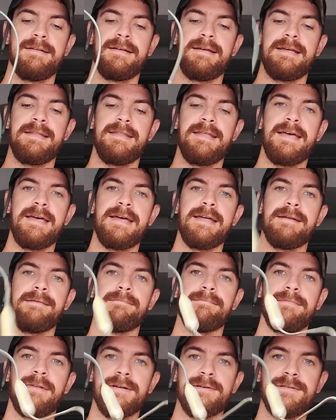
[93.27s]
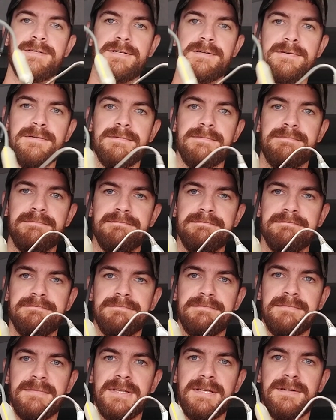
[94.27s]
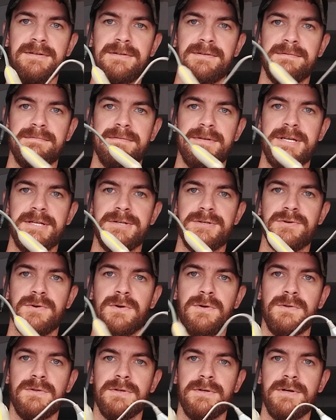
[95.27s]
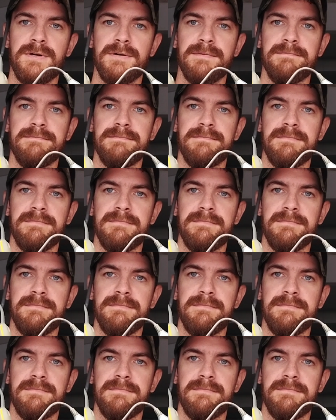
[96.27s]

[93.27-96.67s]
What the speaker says: and then there's your little controller